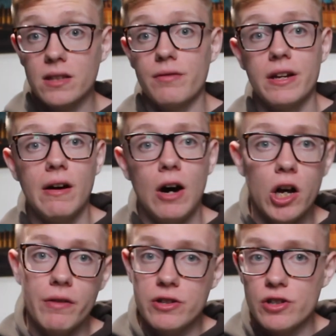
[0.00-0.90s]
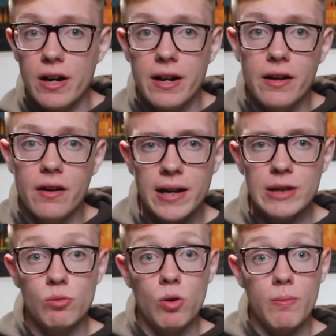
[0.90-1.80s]
of the video. I hope you've enjoyed it.
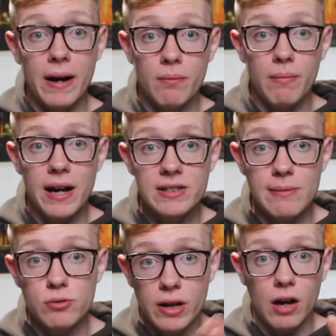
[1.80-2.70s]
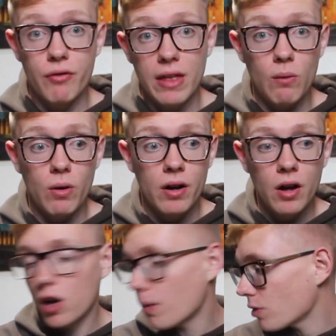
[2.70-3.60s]
Next one we'll be back on biceps, look out for that one.
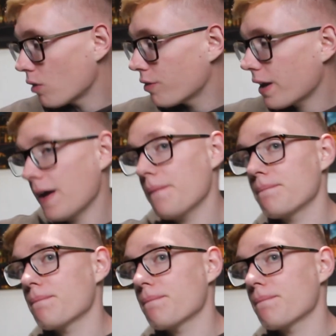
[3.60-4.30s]
Don't forget,